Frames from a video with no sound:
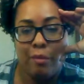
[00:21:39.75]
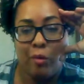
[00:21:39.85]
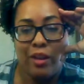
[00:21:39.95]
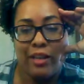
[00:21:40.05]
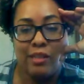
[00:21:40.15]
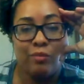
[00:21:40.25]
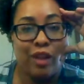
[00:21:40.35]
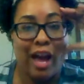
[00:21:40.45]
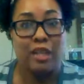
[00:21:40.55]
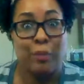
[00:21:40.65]
and we
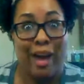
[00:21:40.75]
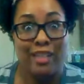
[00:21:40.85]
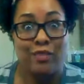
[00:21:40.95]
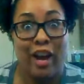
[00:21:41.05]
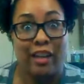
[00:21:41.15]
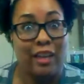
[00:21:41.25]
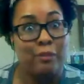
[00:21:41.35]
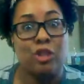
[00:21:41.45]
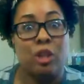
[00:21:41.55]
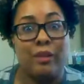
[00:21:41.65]
get some flashbacks
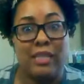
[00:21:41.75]
finally.